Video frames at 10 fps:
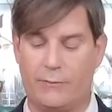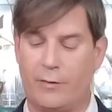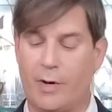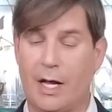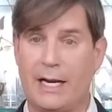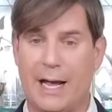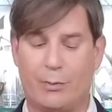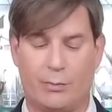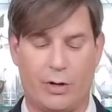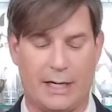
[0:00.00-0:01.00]
Vermont
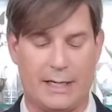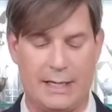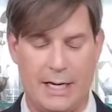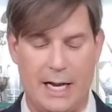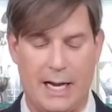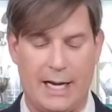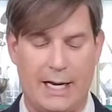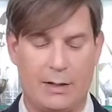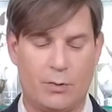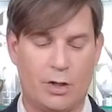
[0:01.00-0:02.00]
apple brandy,
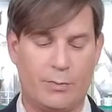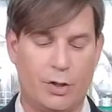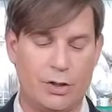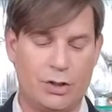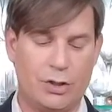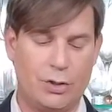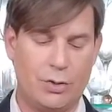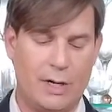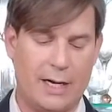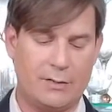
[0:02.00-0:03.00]
and we're going to put
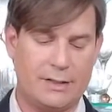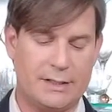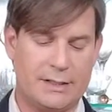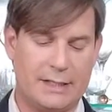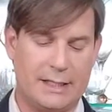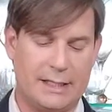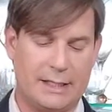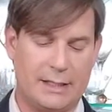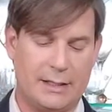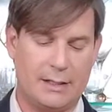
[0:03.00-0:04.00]
2 ounces in